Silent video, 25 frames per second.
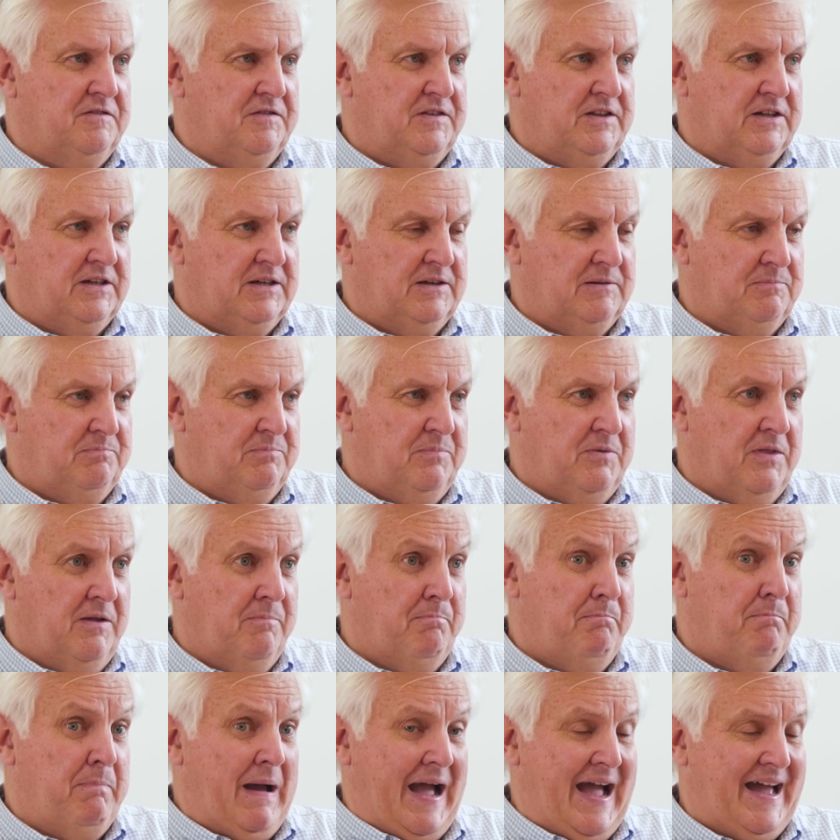of the
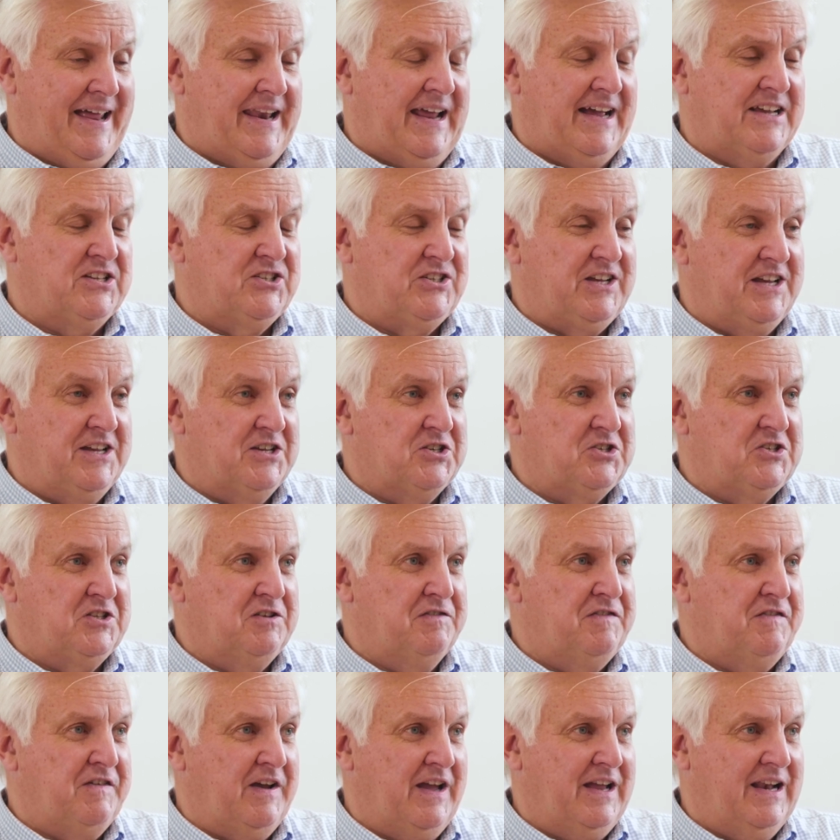bad assets,
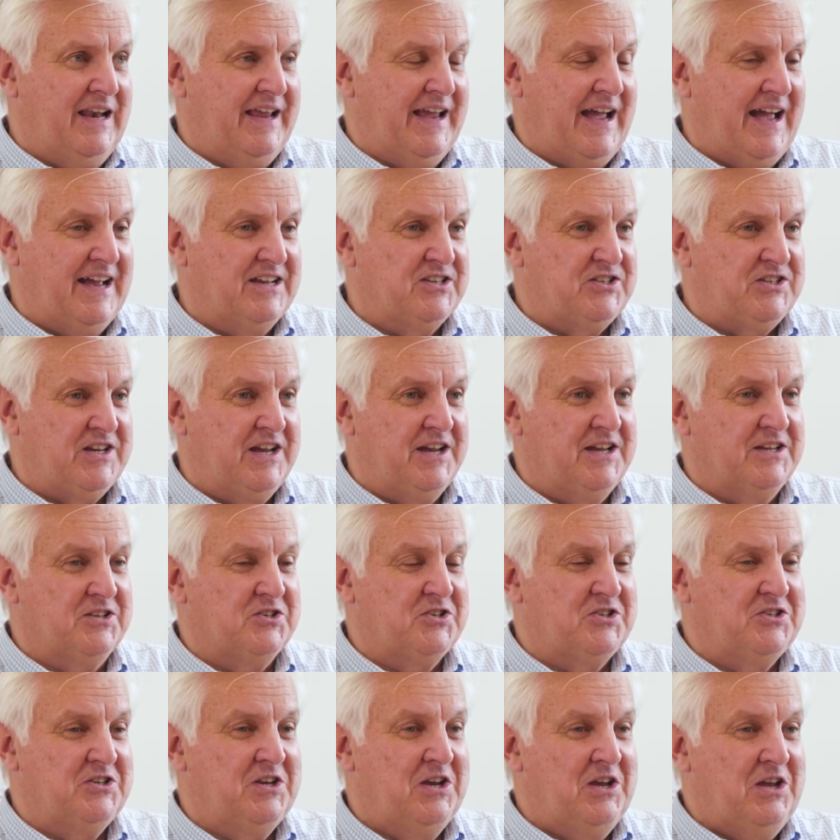the failing
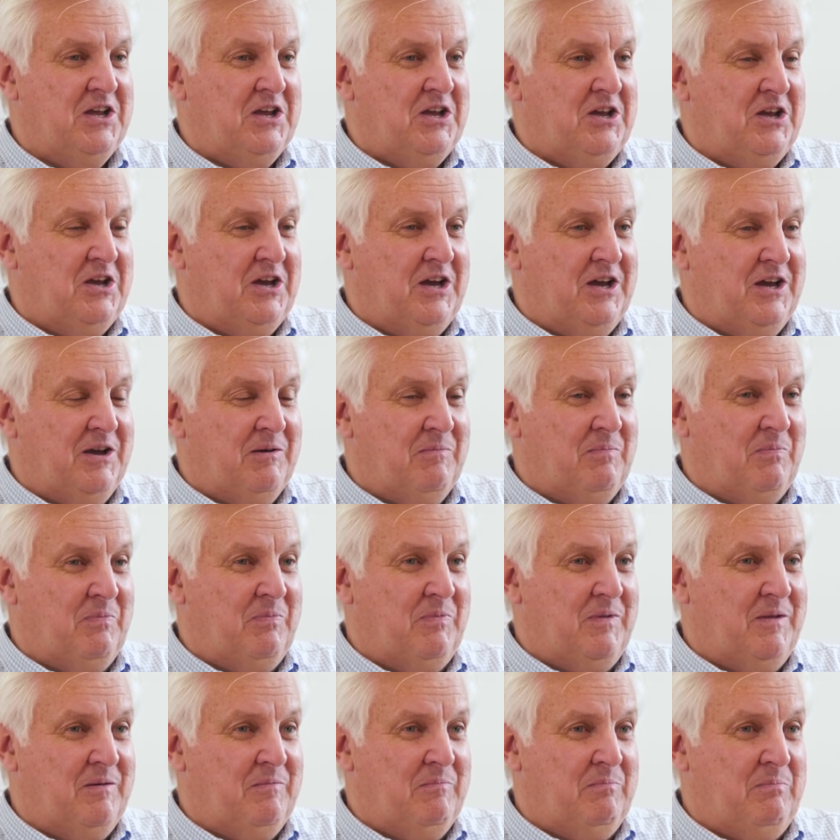assets.
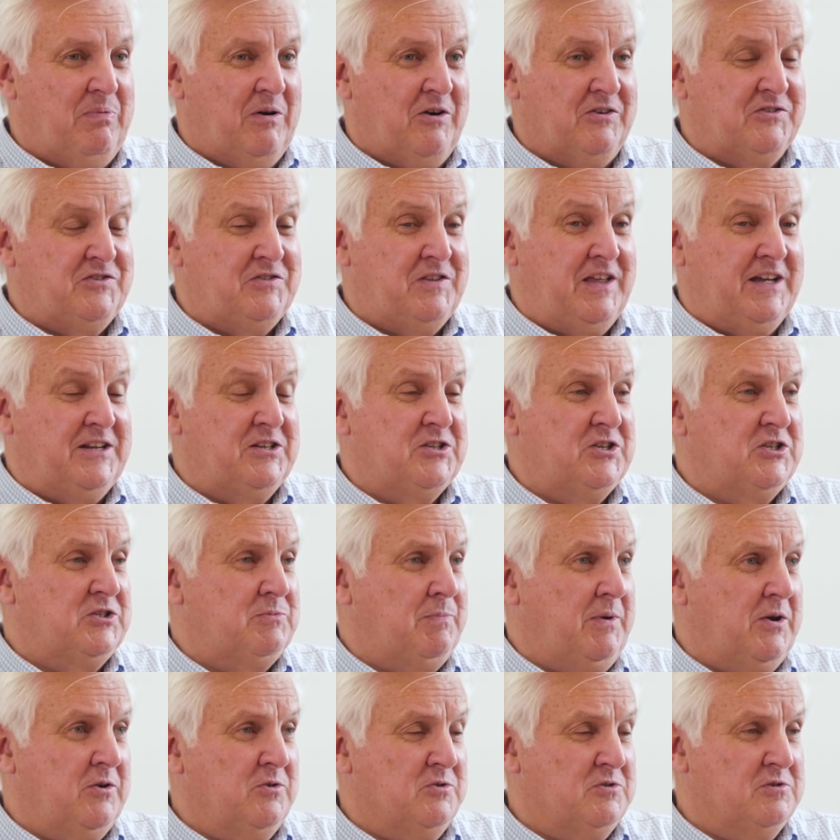Part of that
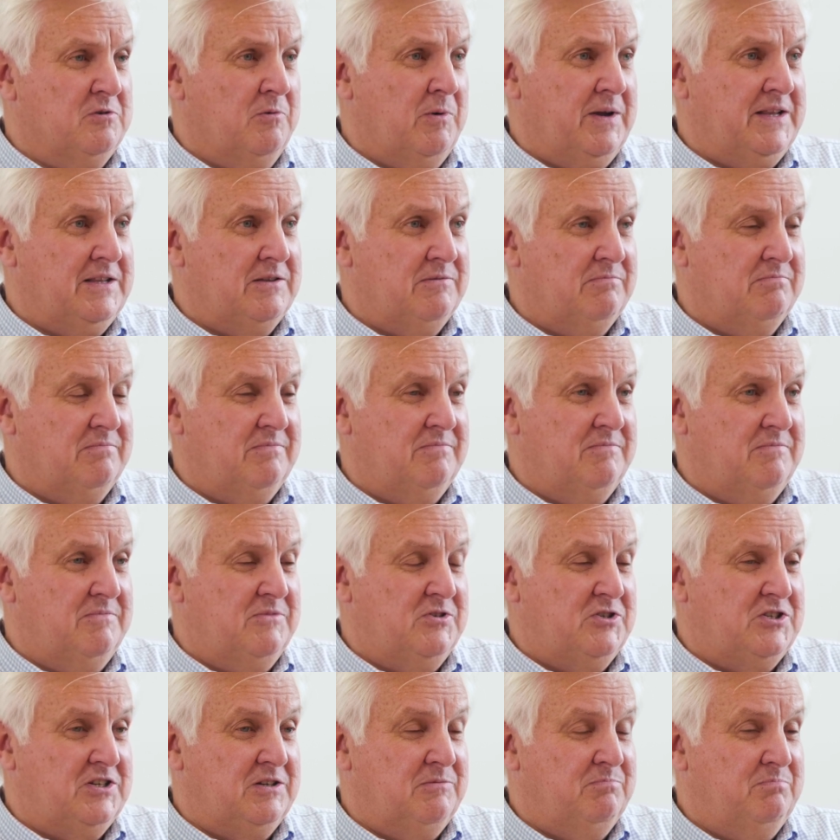disposal went
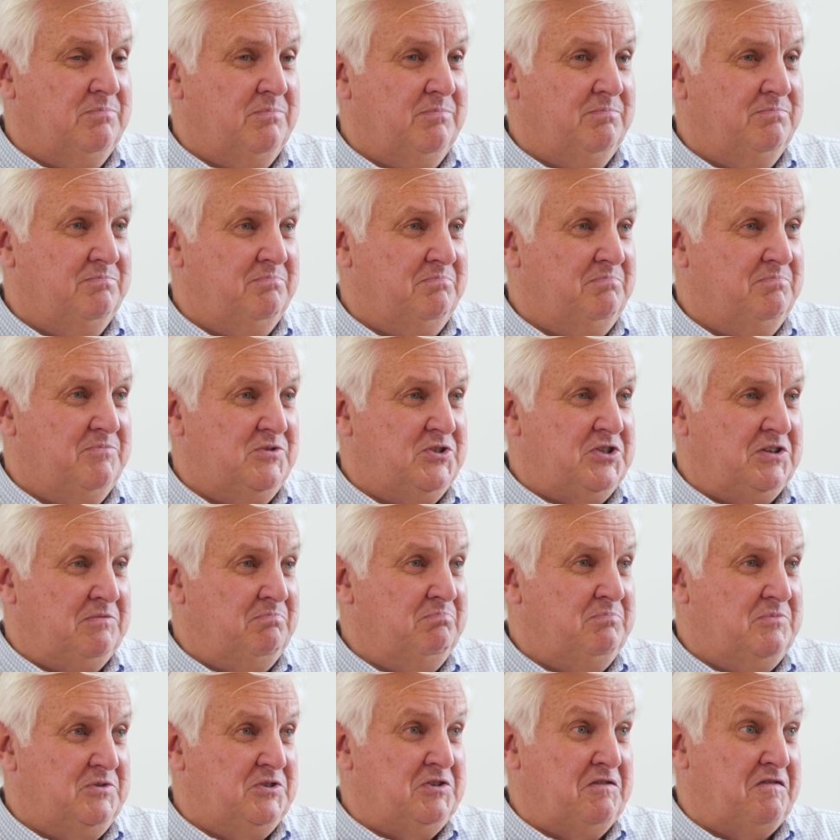to
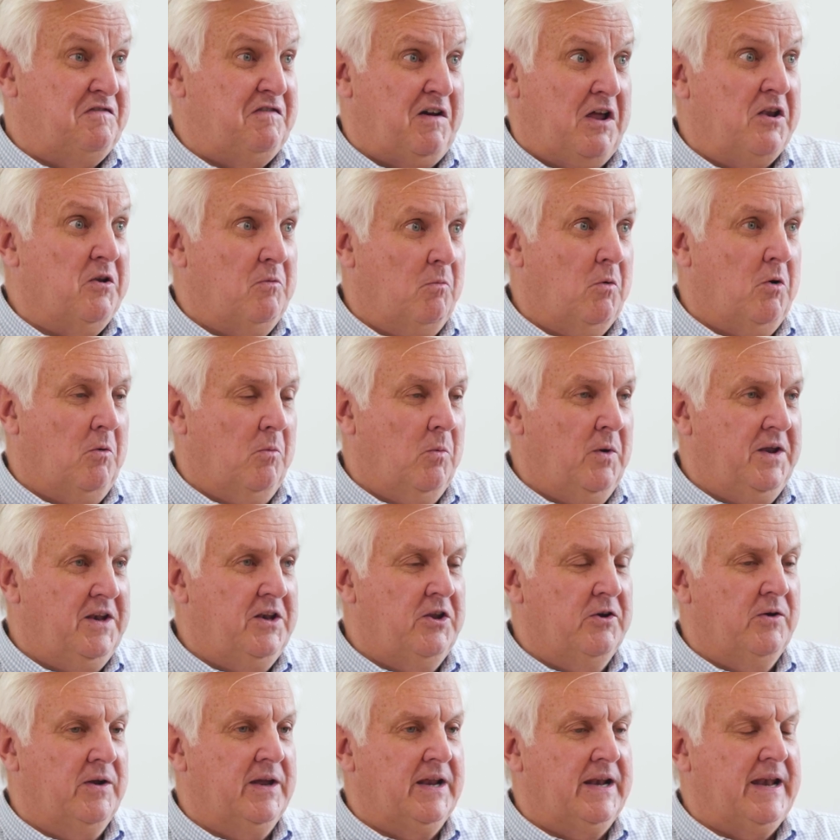fund what we're
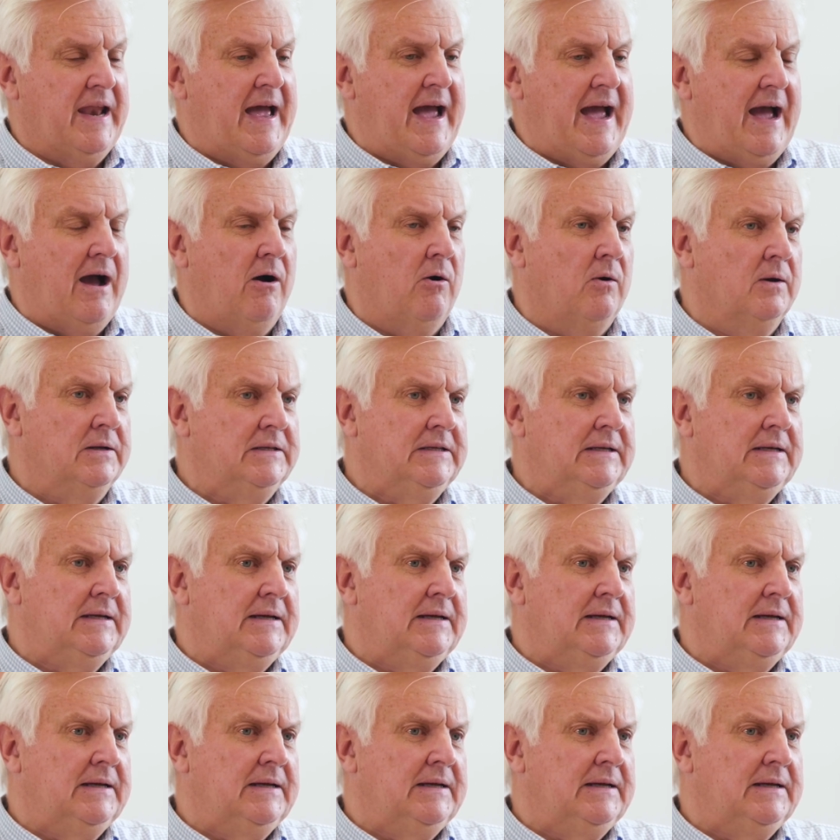doing now.